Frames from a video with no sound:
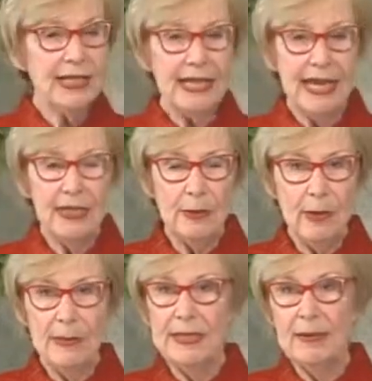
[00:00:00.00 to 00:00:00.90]
case
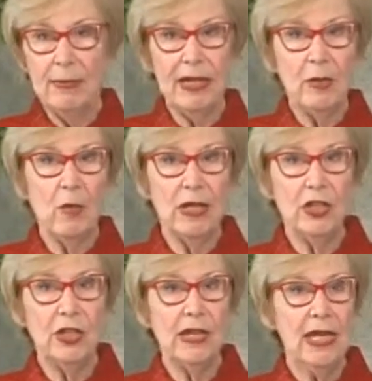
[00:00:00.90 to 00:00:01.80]
maybe somebody
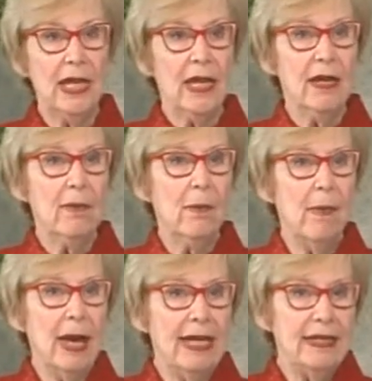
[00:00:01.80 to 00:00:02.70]
watching
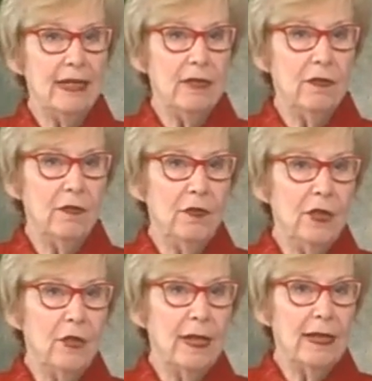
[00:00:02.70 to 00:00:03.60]
might
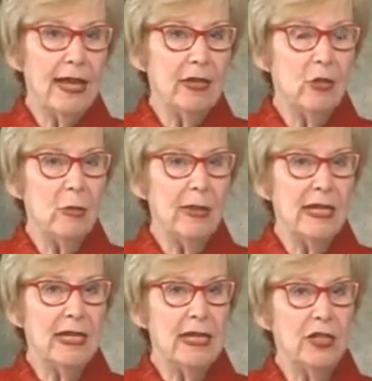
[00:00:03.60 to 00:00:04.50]
feel that that could be
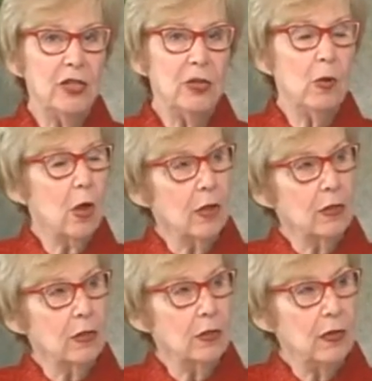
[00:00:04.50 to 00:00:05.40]
an issue,
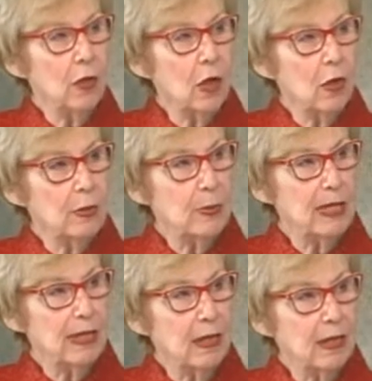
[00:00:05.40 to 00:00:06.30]
could the calls be
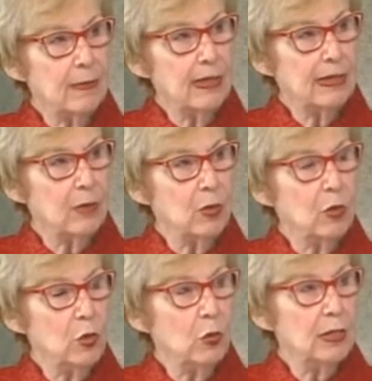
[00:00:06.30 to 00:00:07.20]
anonymous? I mean,
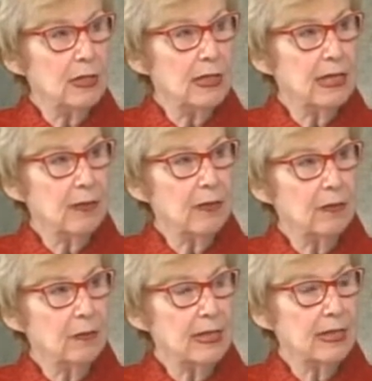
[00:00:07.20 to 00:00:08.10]
you wouldn't tell the
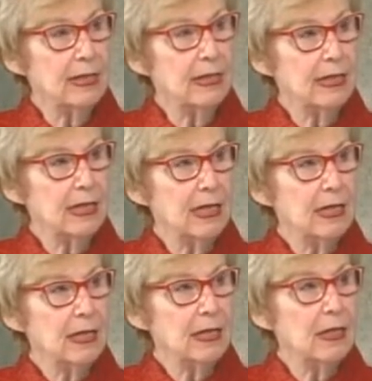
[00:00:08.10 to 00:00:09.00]
resident
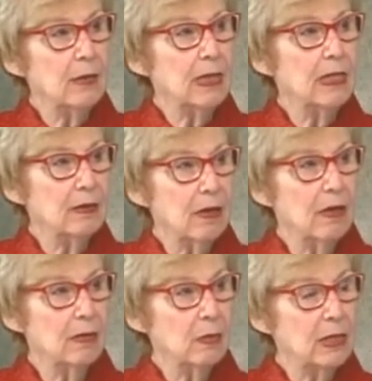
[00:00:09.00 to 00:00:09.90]
so-and-so
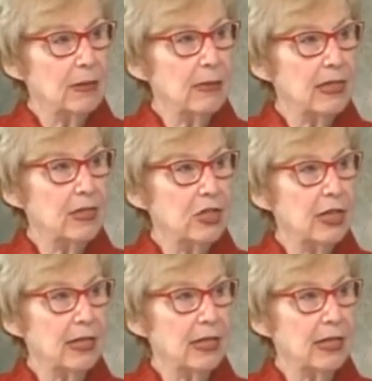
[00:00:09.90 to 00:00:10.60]
called and wanted me to check.